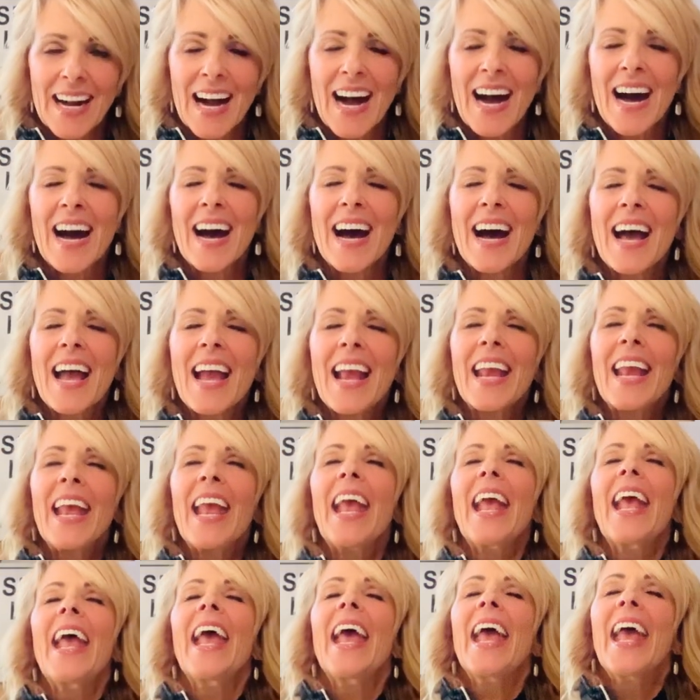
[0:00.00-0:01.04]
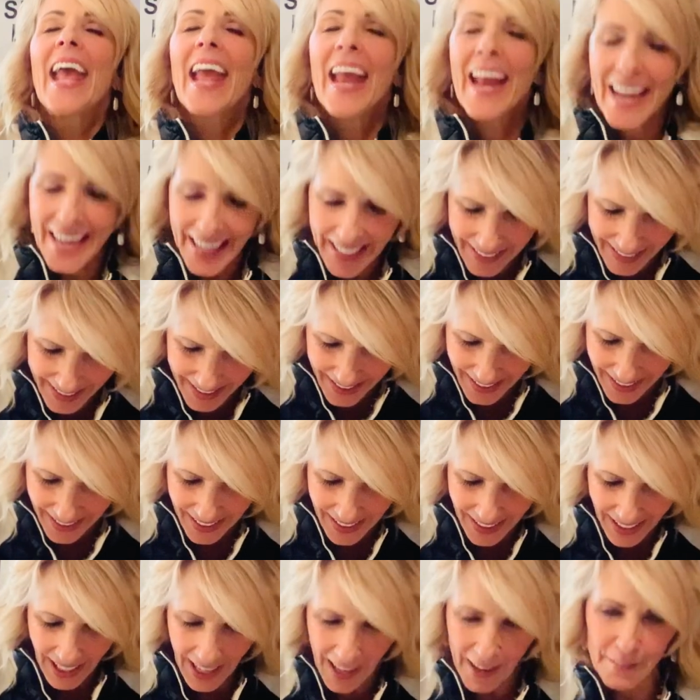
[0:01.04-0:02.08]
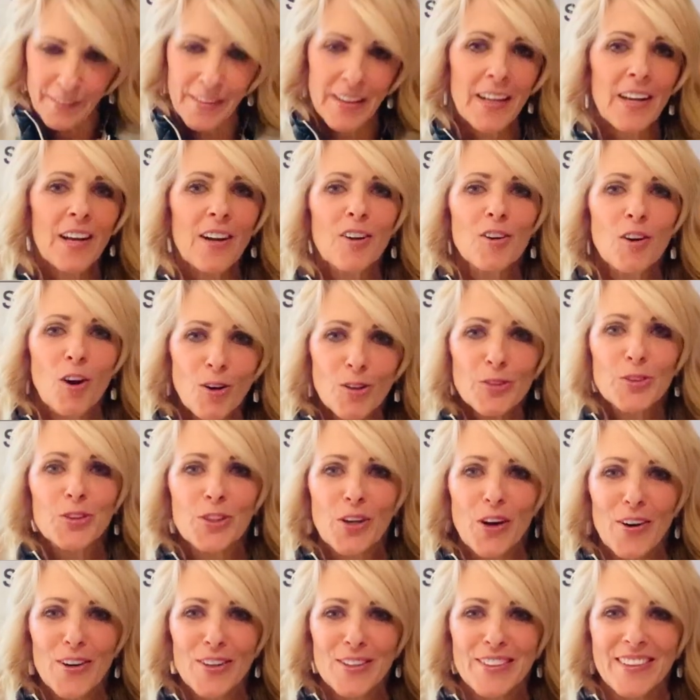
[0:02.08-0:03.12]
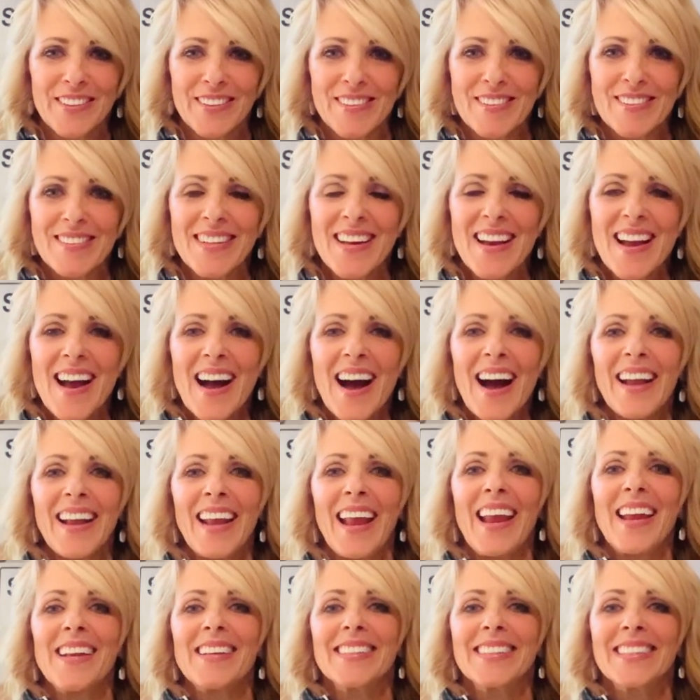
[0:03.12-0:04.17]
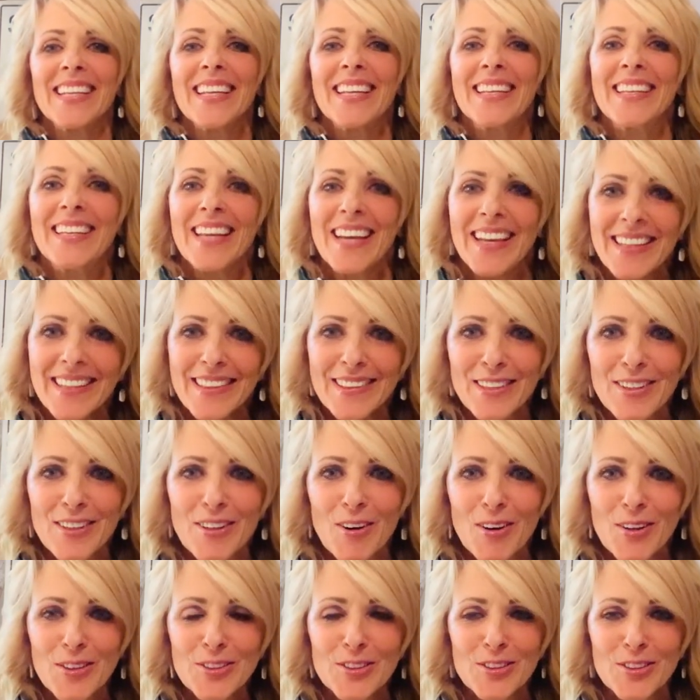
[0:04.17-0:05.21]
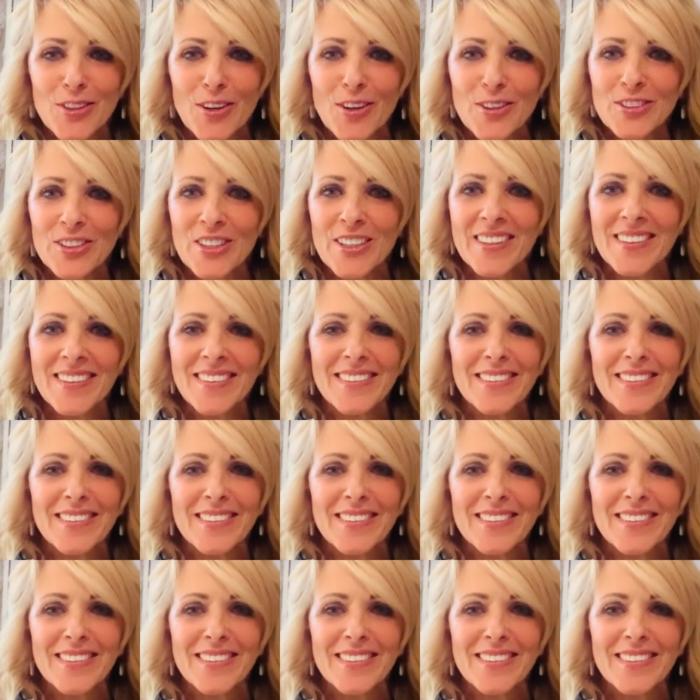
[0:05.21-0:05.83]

I hate having cold shoulders. I hate to get the cold shoulder.